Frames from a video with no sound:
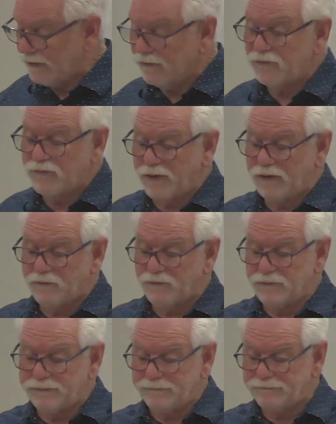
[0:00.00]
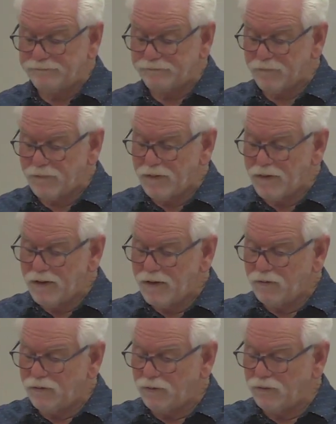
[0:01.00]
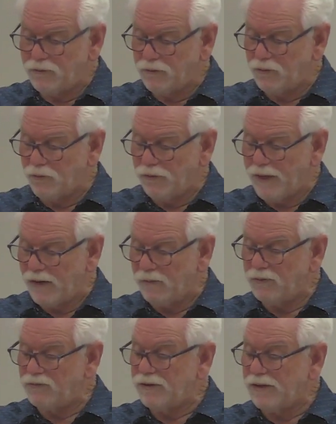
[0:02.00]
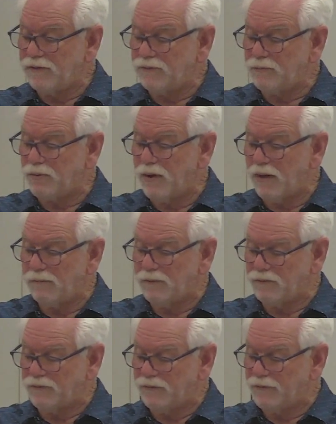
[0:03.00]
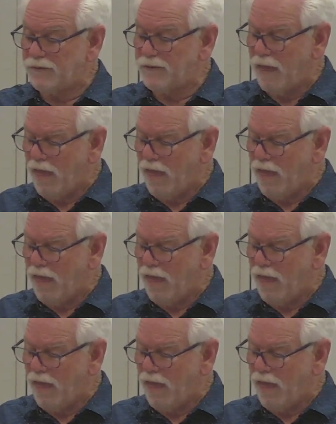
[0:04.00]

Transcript: He is faithful to do that which He has promised.